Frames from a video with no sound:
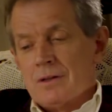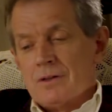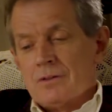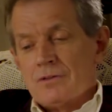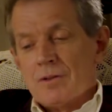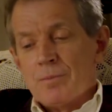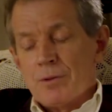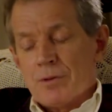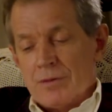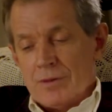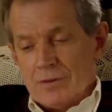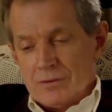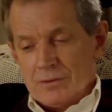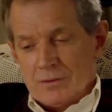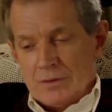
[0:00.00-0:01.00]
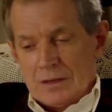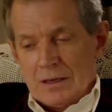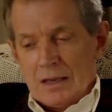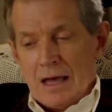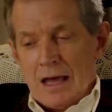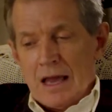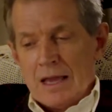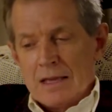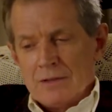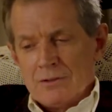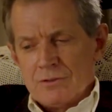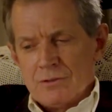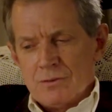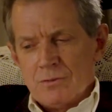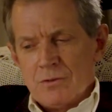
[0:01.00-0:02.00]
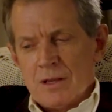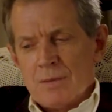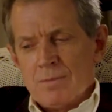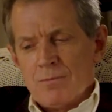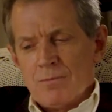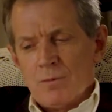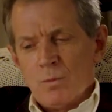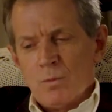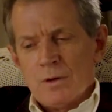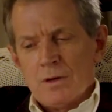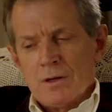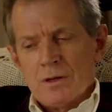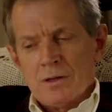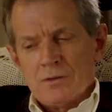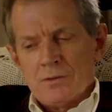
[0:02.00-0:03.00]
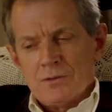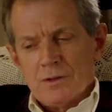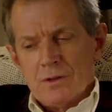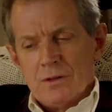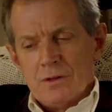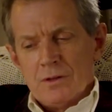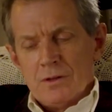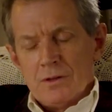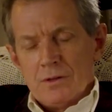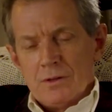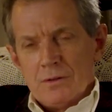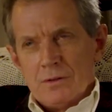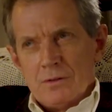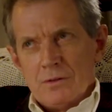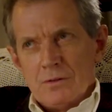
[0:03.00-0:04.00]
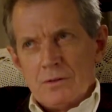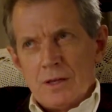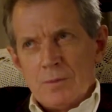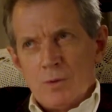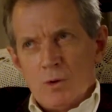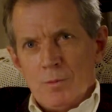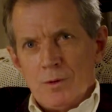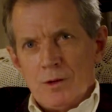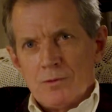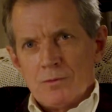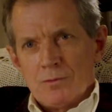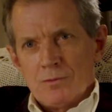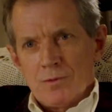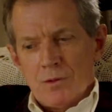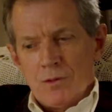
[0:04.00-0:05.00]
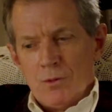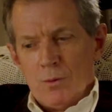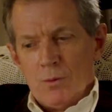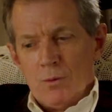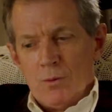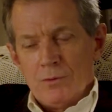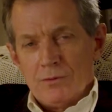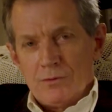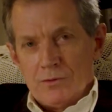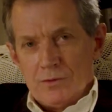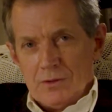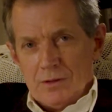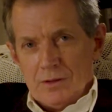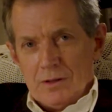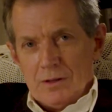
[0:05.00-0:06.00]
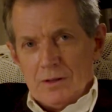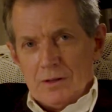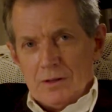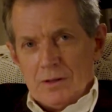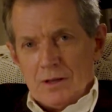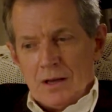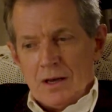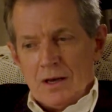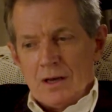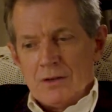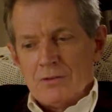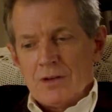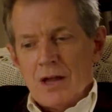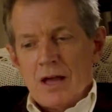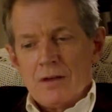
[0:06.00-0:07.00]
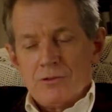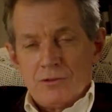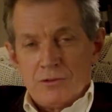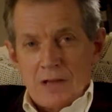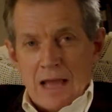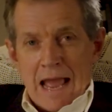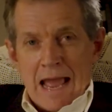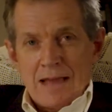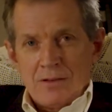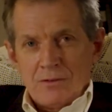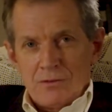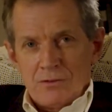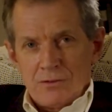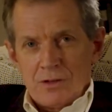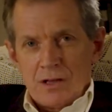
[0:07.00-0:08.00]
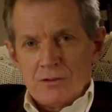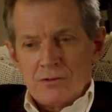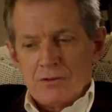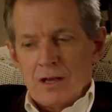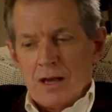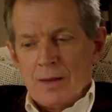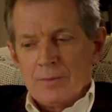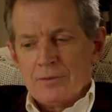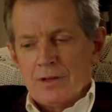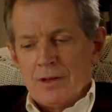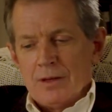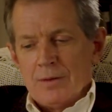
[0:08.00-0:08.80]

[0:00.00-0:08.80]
sympathies that lie too deep for words, too deep almost for thoughts, are touched at such times